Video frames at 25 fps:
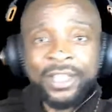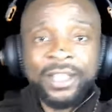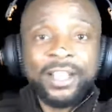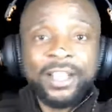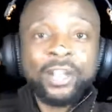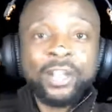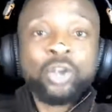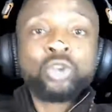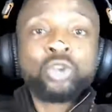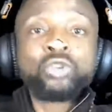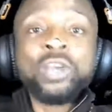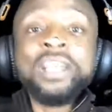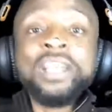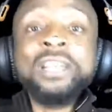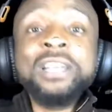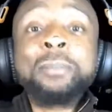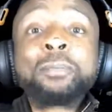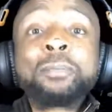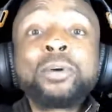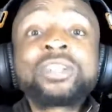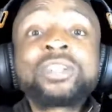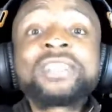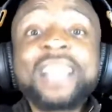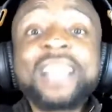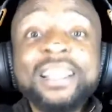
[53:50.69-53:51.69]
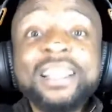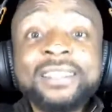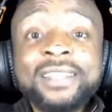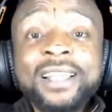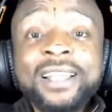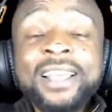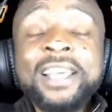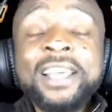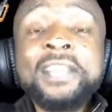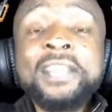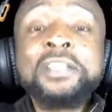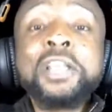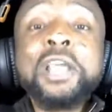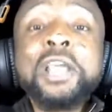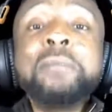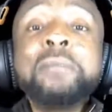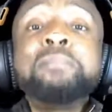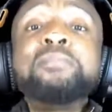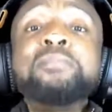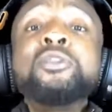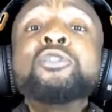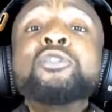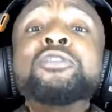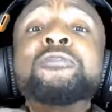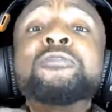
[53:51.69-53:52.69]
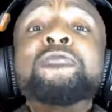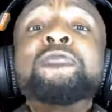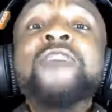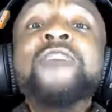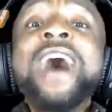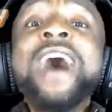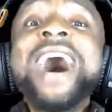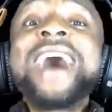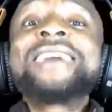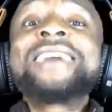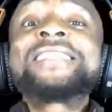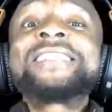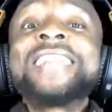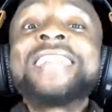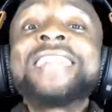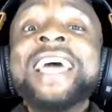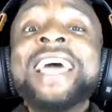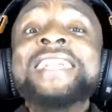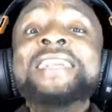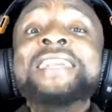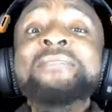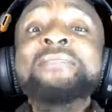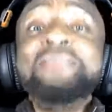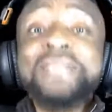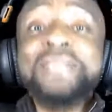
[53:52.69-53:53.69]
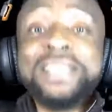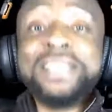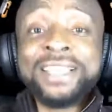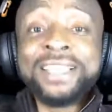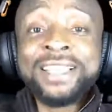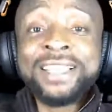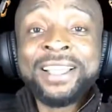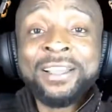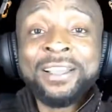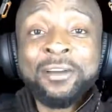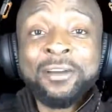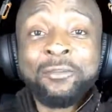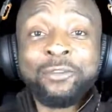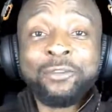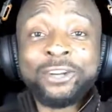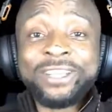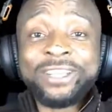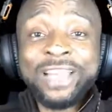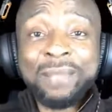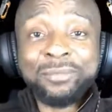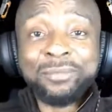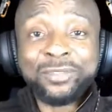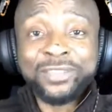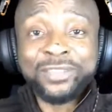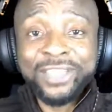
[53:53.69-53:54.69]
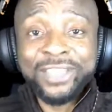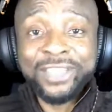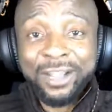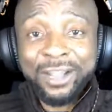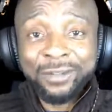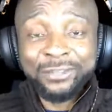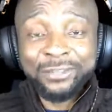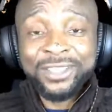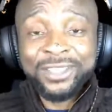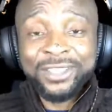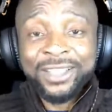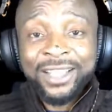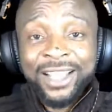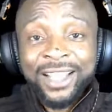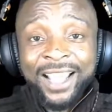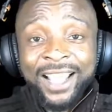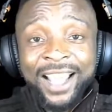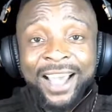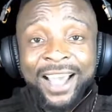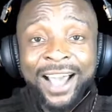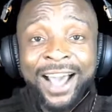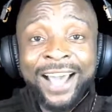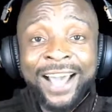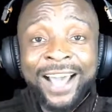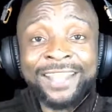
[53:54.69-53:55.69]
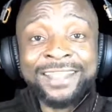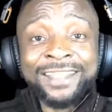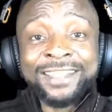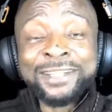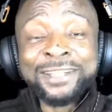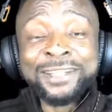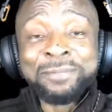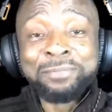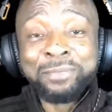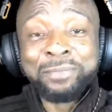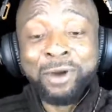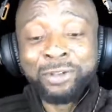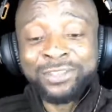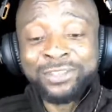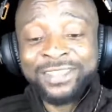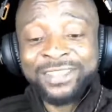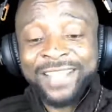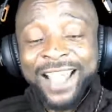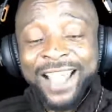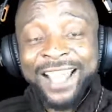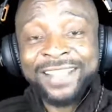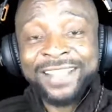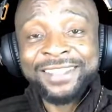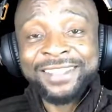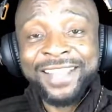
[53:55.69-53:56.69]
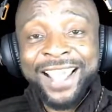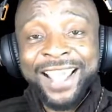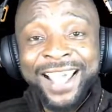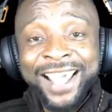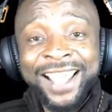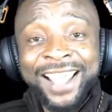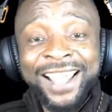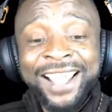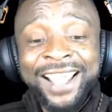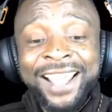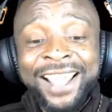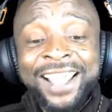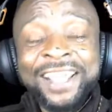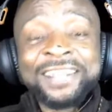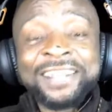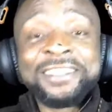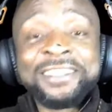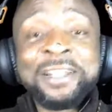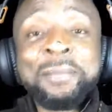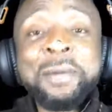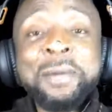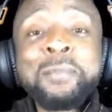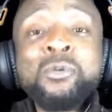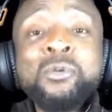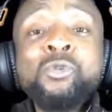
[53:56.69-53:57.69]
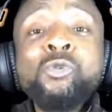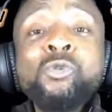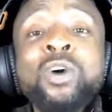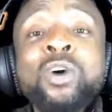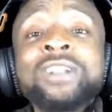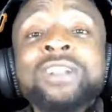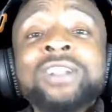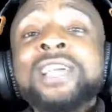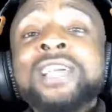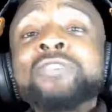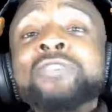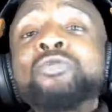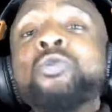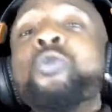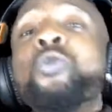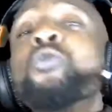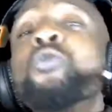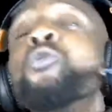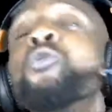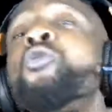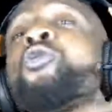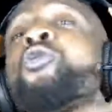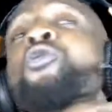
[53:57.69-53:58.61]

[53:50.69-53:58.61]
So in the process, they build vast enemy for themselves, and in the process, the people who wanted to